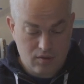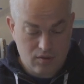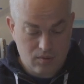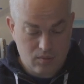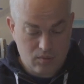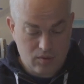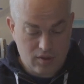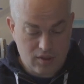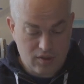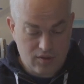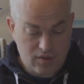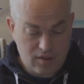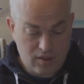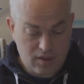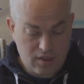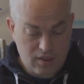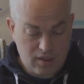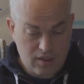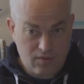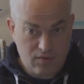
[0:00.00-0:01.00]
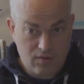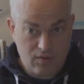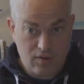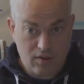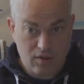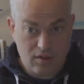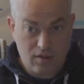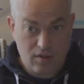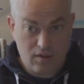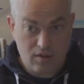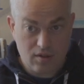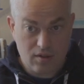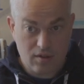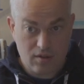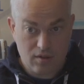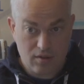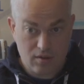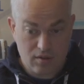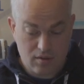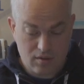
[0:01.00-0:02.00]
What is it? Level
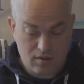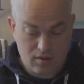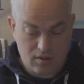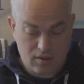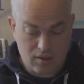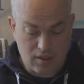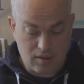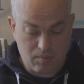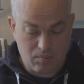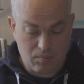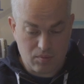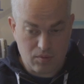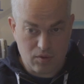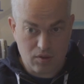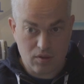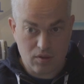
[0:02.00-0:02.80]
num.